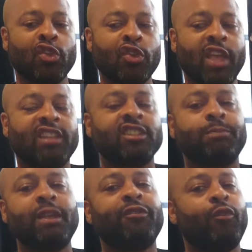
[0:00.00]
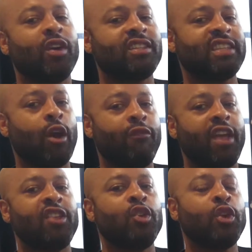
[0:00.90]
it just speaks for itself,
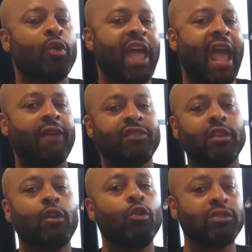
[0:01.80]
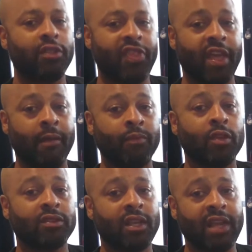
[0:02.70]
and you don't have to go to them because